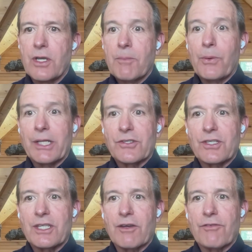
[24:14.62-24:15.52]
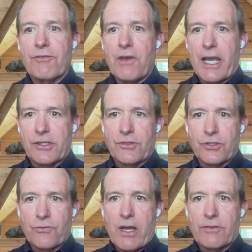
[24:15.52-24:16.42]
but we can see the effects so the
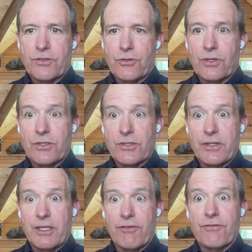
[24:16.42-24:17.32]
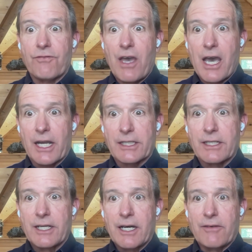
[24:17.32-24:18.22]
shroud of turin is the effect
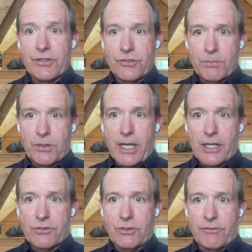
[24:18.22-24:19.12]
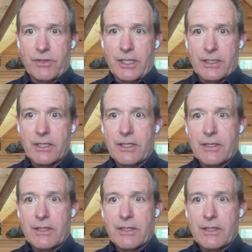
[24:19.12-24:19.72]
of a supernatural event